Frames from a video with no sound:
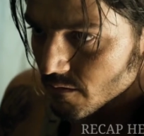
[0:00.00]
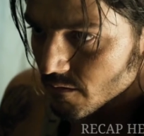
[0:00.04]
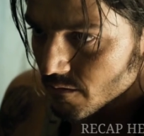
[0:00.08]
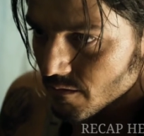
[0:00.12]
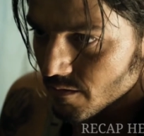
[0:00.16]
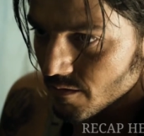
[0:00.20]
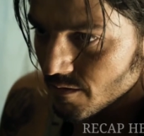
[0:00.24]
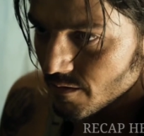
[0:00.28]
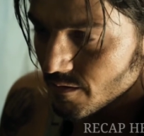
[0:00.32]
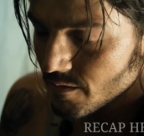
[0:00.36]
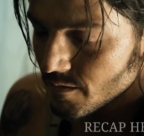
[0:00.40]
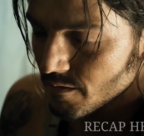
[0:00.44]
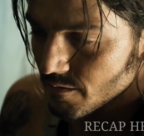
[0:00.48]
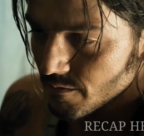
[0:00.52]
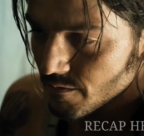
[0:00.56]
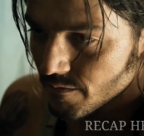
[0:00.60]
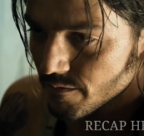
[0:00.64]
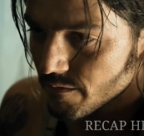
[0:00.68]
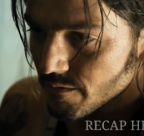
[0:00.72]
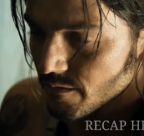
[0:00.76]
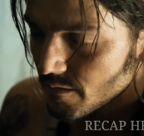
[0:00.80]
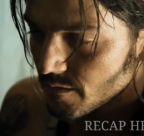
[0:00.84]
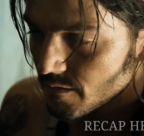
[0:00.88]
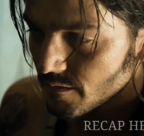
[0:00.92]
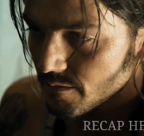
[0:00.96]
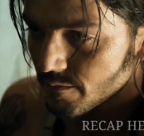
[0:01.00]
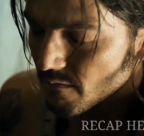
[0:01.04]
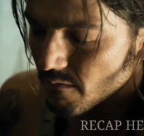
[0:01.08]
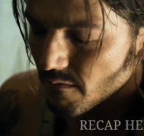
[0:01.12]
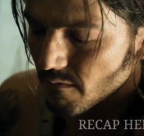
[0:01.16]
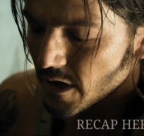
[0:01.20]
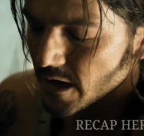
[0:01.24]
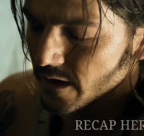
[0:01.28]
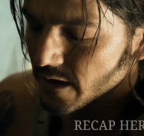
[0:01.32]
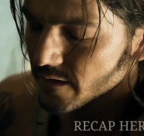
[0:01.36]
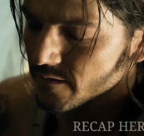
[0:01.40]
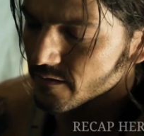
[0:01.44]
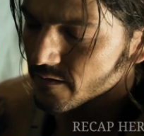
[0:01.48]
a man who goes to
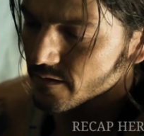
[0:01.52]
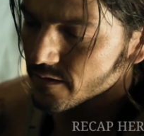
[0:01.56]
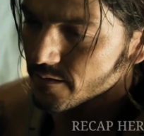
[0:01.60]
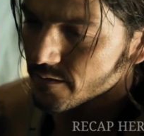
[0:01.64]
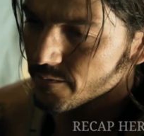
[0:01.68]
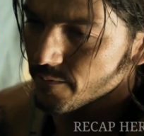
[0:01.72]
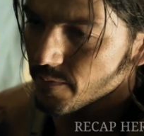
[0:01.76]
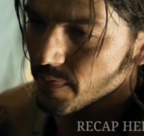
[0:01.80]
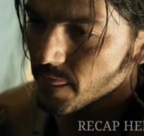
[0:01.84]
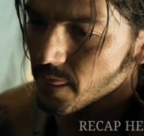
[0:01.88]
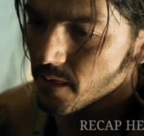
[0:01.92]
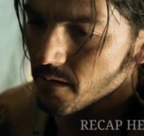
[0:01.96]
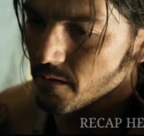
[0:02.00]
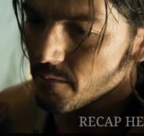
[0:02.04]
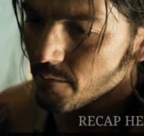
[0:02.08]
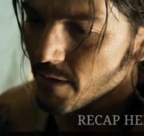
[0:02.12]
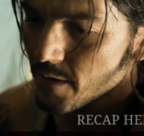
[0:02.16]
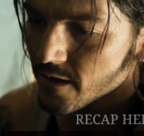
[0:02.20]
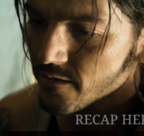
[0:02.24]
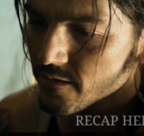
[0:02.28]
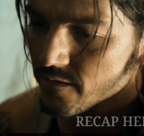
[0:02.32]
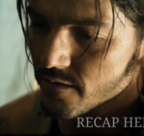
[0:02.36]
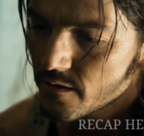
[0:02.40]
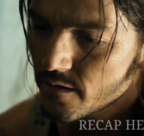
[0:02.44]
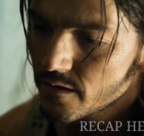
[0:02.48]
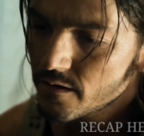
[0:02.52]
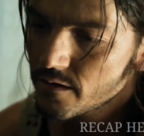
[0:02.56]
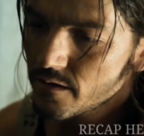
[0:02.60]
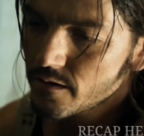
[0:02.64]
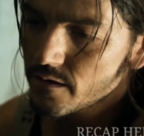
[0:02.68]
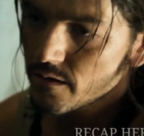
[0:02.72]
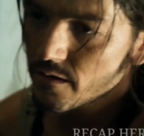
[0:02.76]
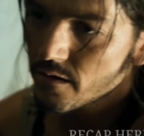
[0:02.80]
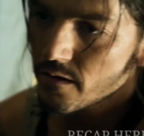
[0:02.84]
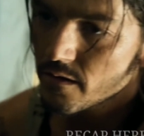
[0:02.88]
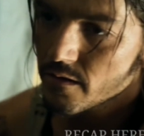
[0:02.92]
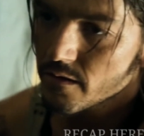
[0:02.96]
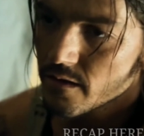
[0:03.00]
Elysium. We'll go to
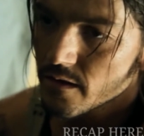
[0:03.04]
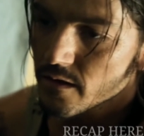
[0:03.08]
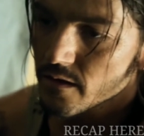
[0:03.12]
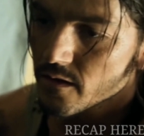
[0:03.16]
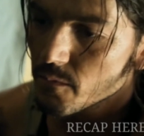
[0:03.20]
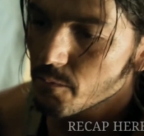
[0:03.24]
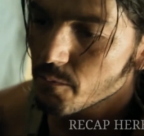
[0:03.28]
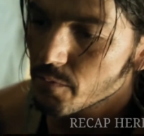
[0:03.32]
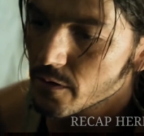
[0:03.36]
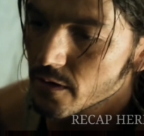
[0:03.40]
Elysium by